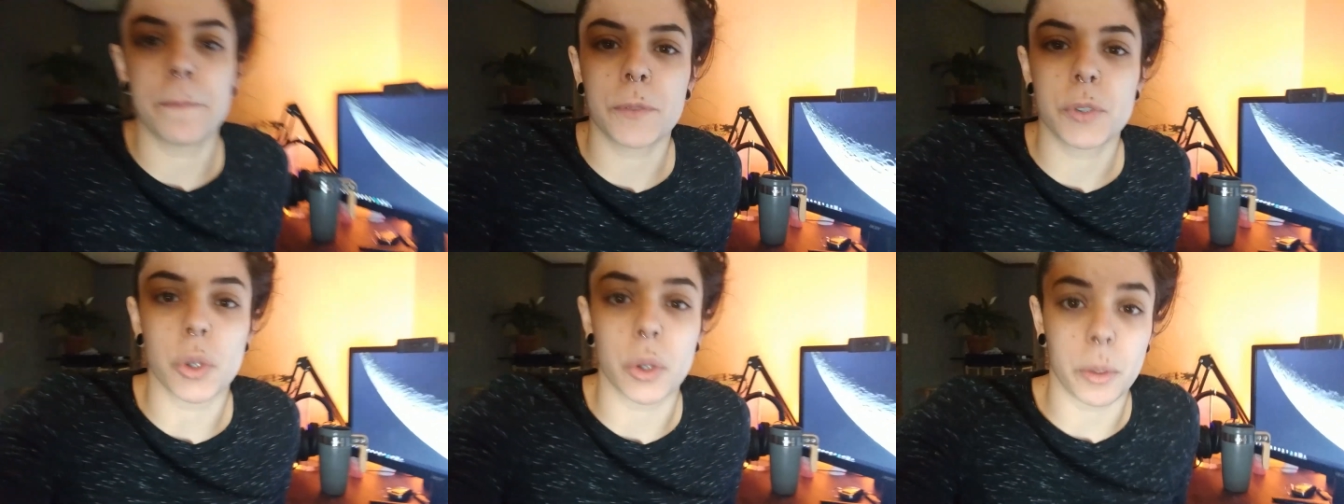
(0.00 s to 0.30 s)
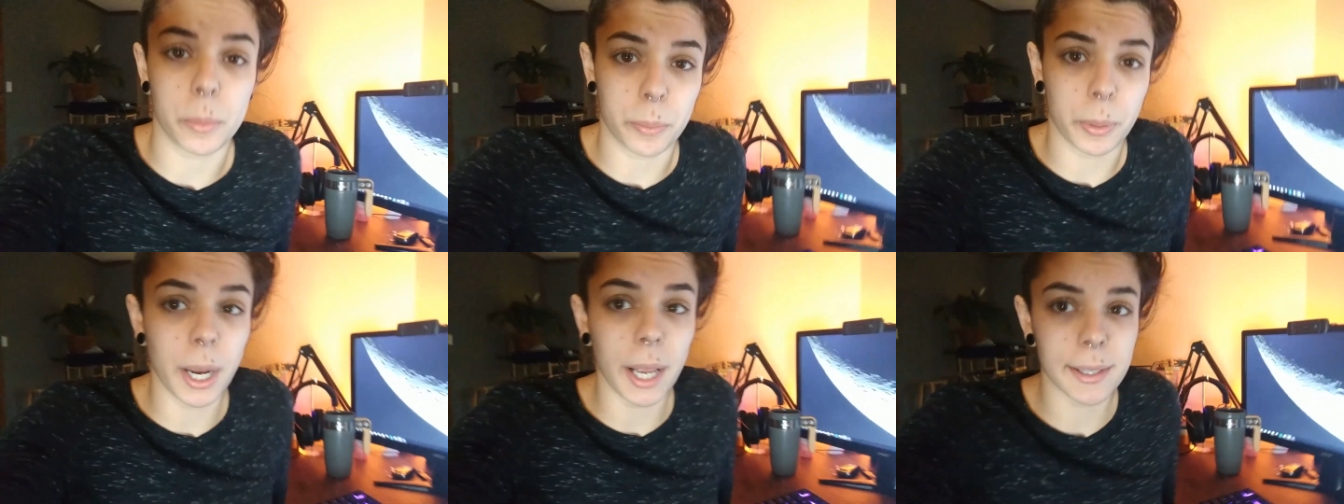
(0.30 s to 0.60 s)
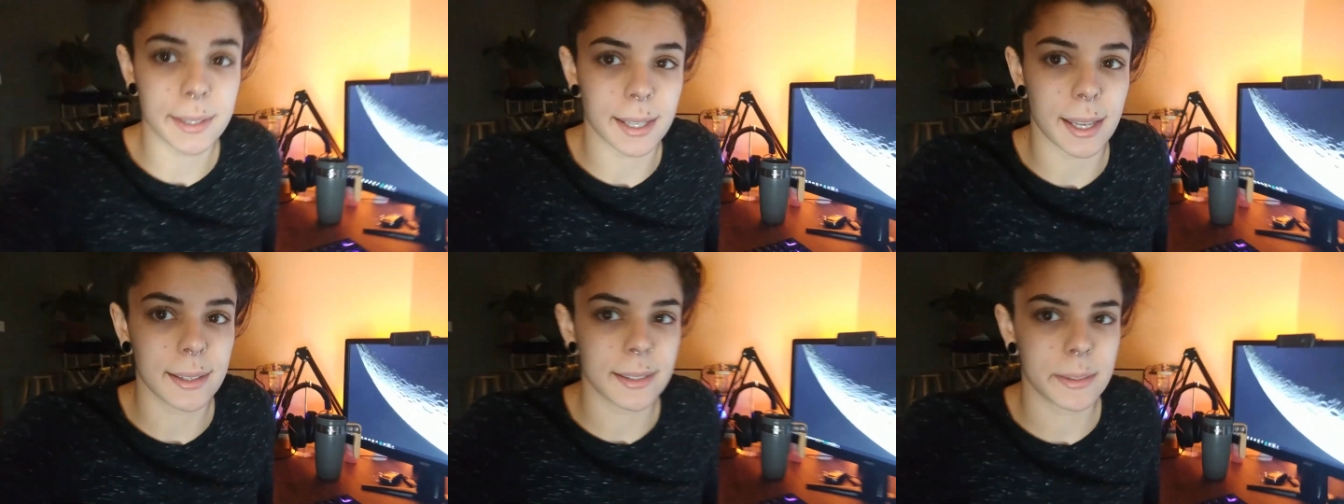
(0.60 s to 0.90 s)
So the
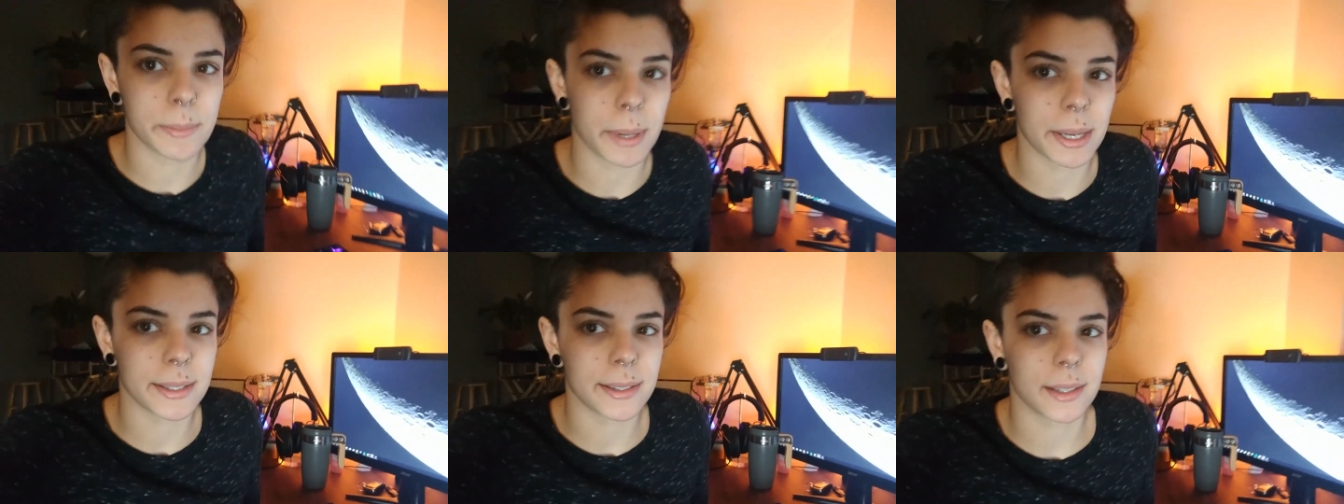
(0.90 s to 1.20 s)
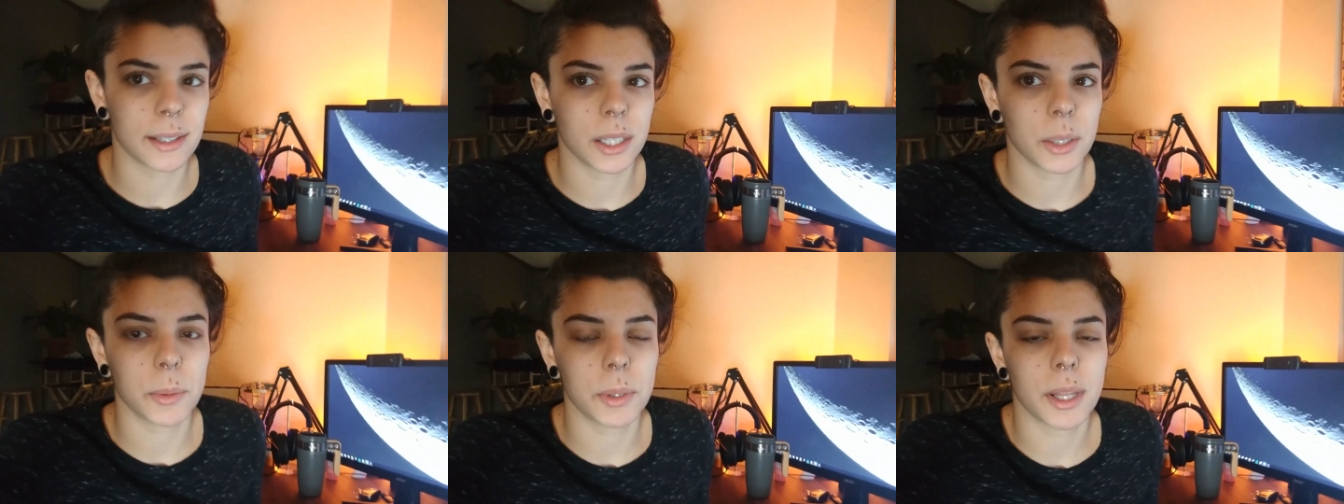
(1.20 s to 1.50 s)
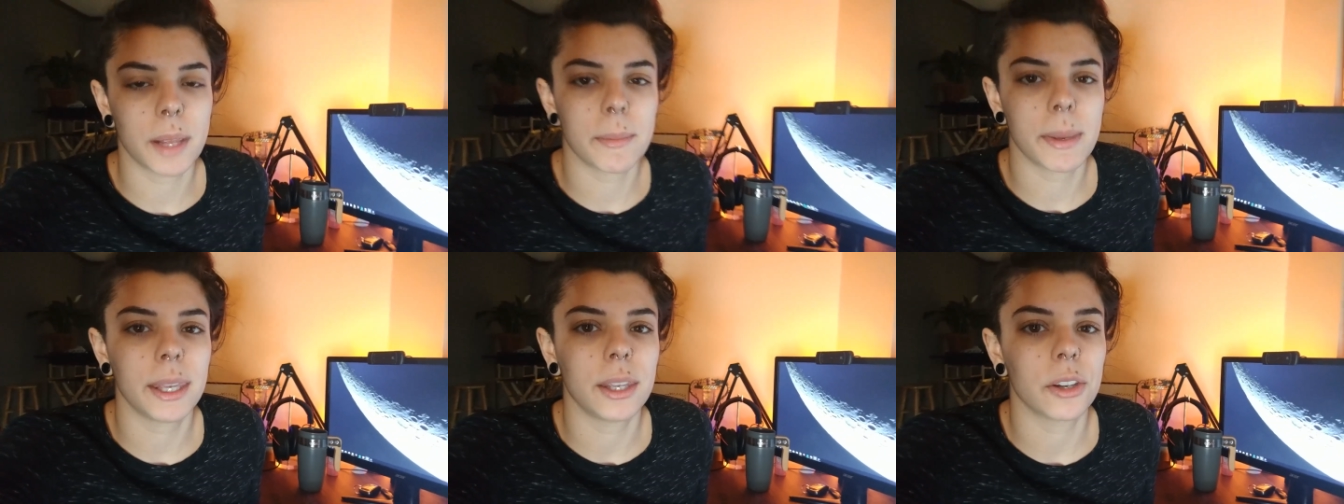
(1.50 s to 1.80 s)
process, basically, when
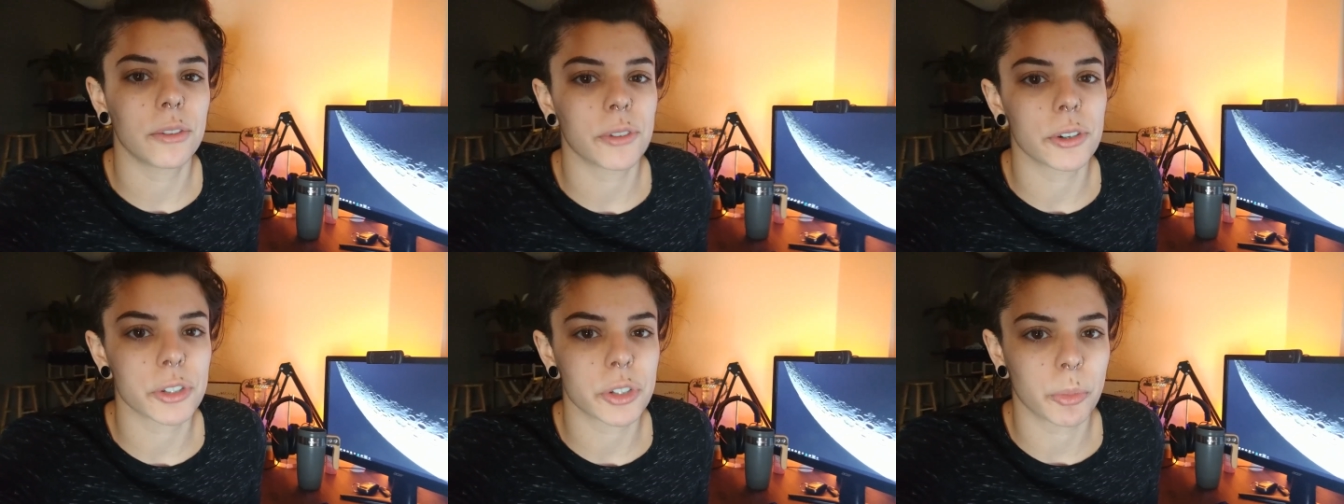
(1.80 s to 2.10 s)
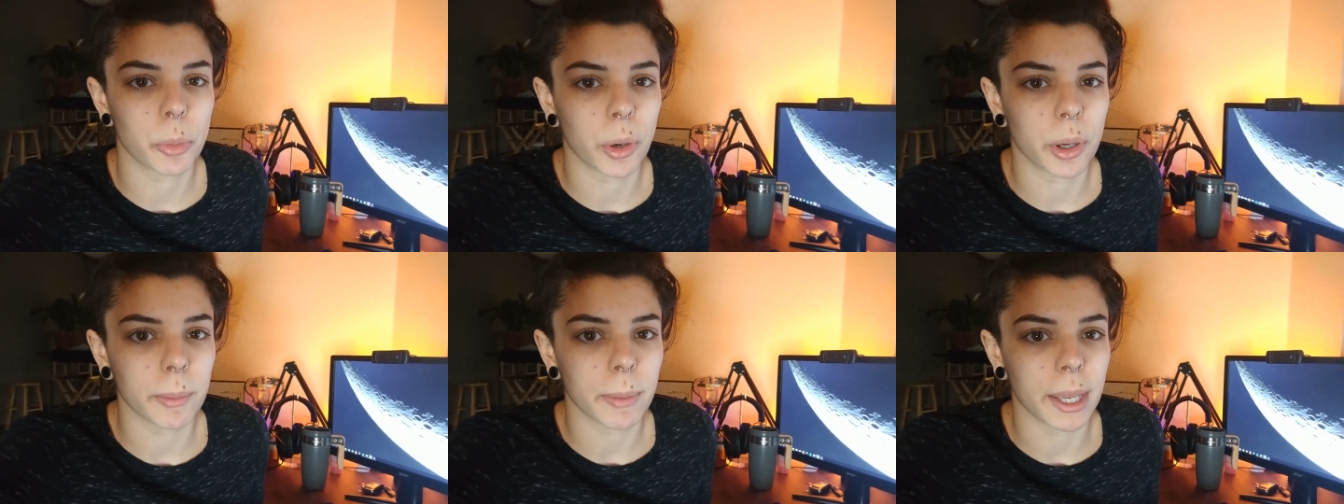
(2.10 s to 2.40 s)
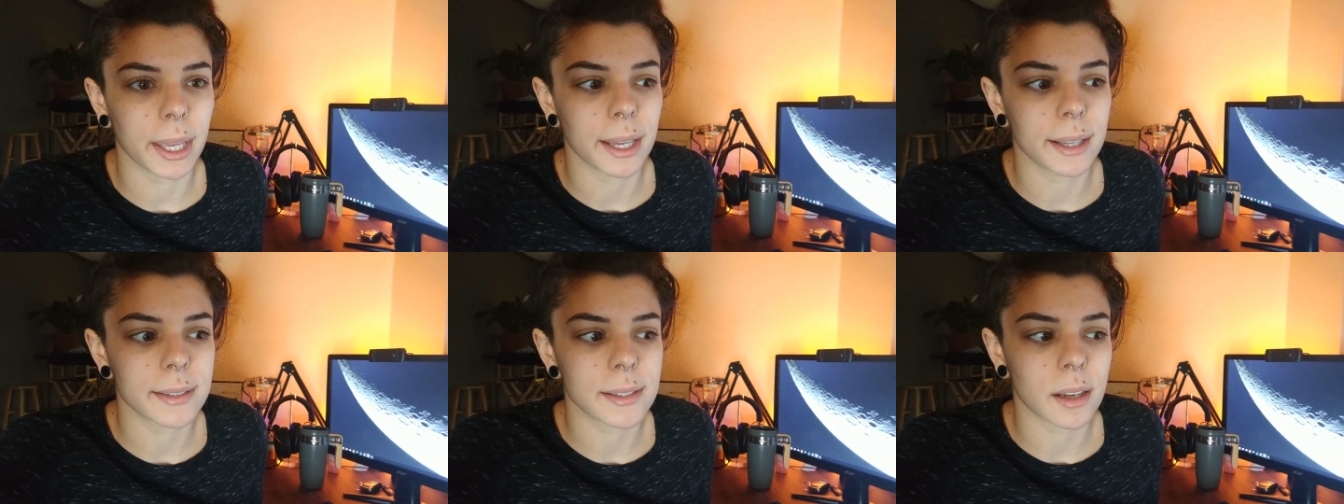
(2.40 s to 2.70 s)
they make your first
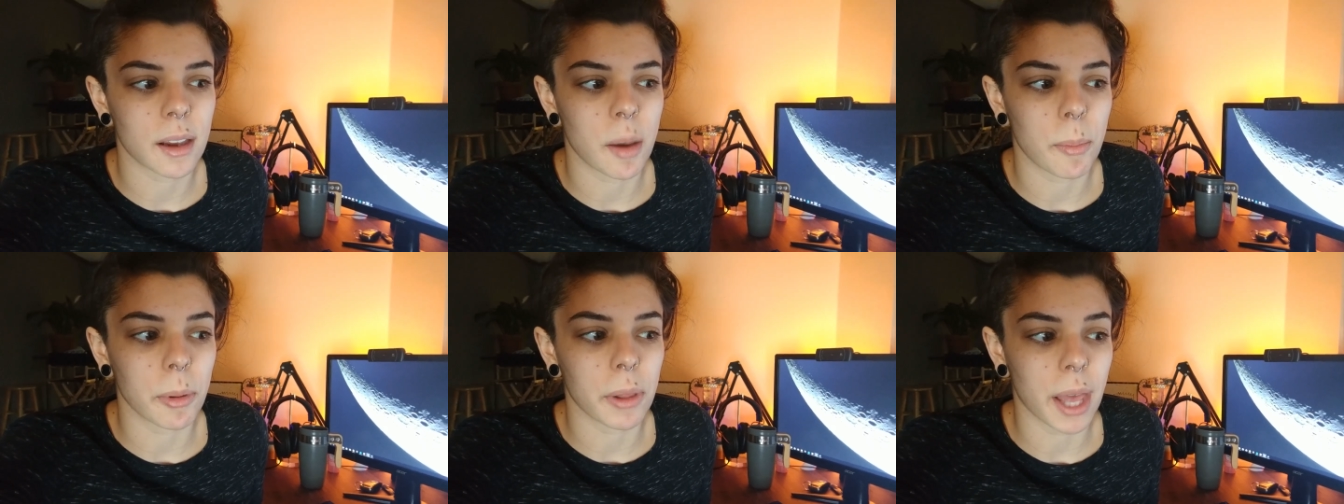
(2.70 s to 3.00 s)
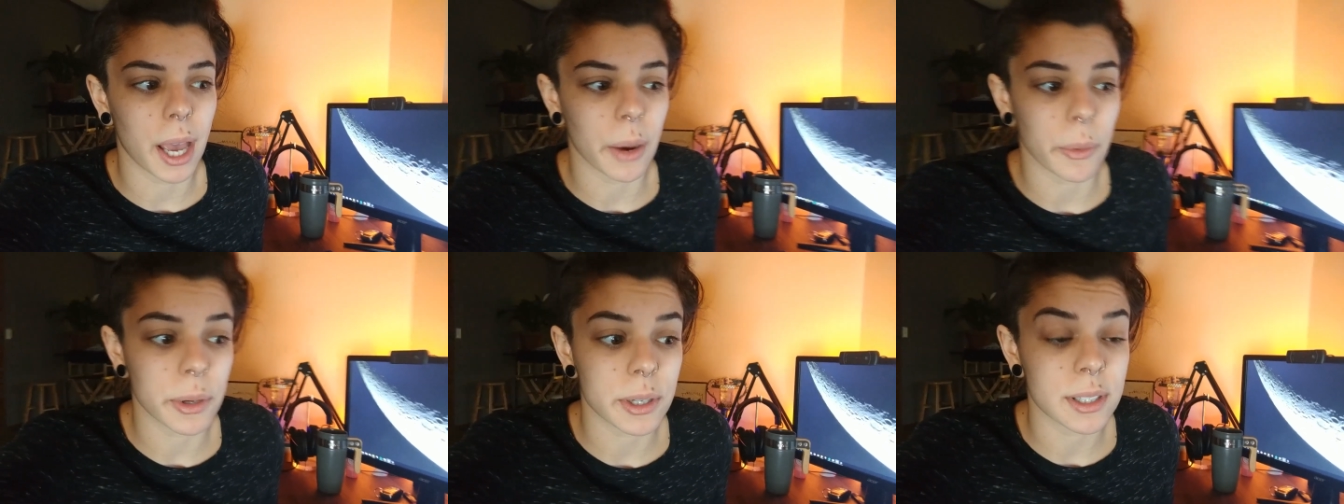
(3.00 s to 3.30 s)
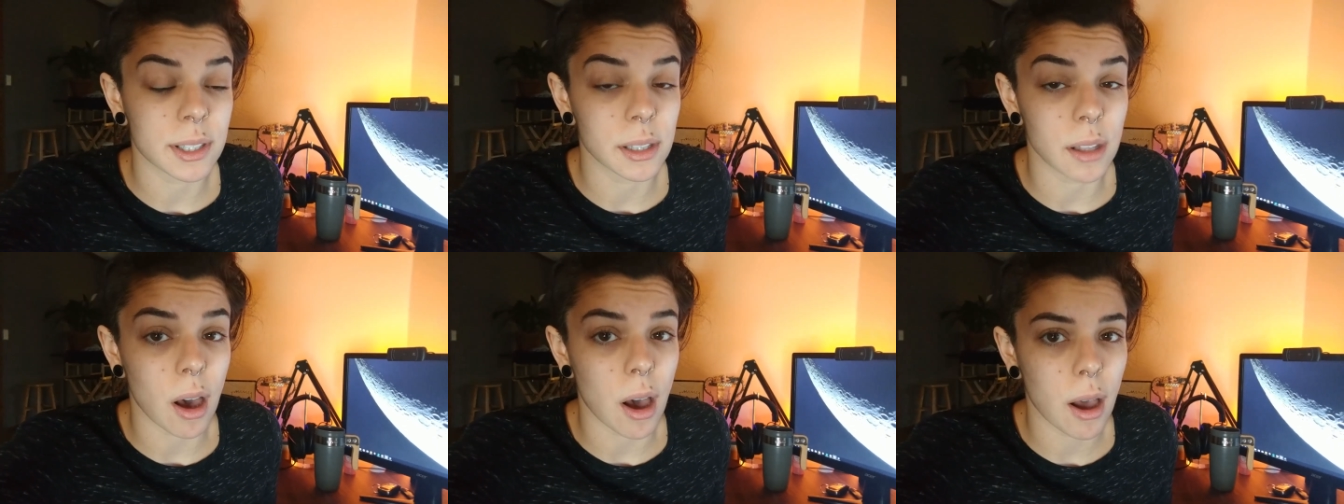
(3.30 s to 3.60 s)
appointment, it's a couple
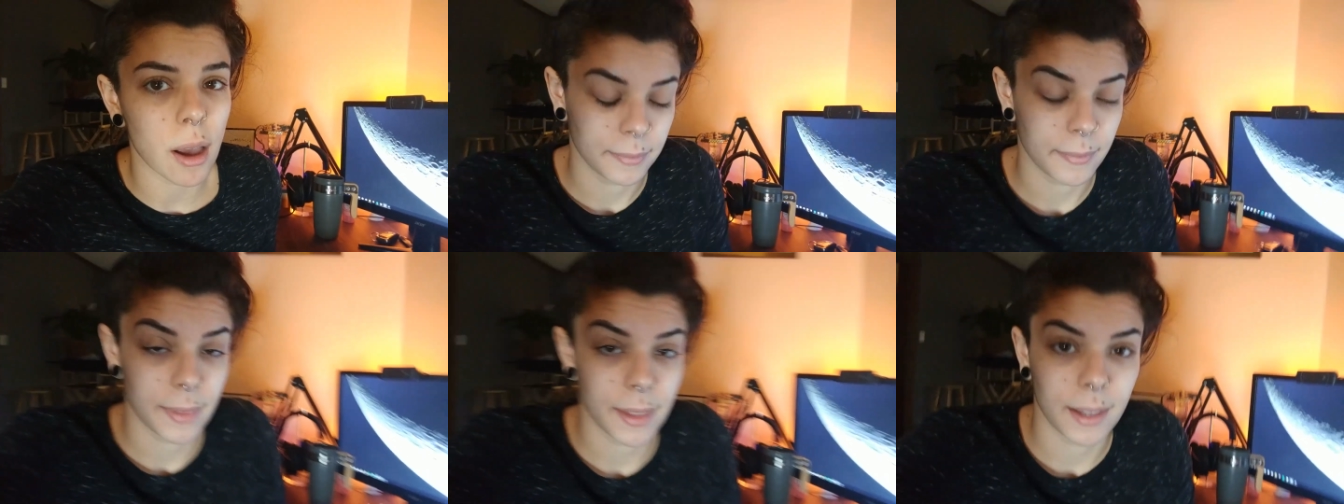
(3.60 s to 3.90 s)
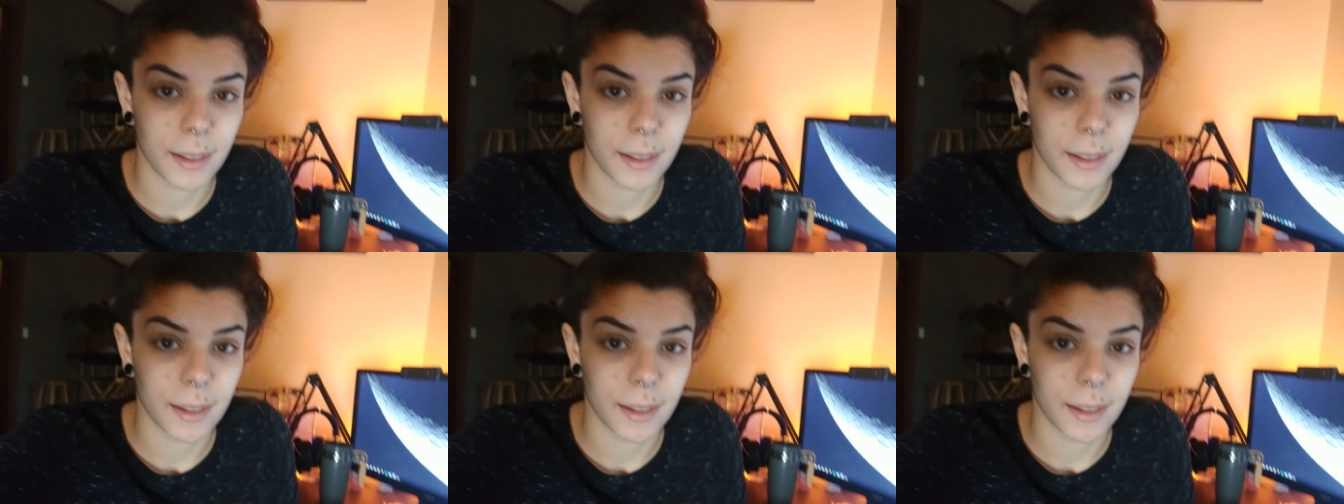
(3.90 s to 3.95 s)
hours long.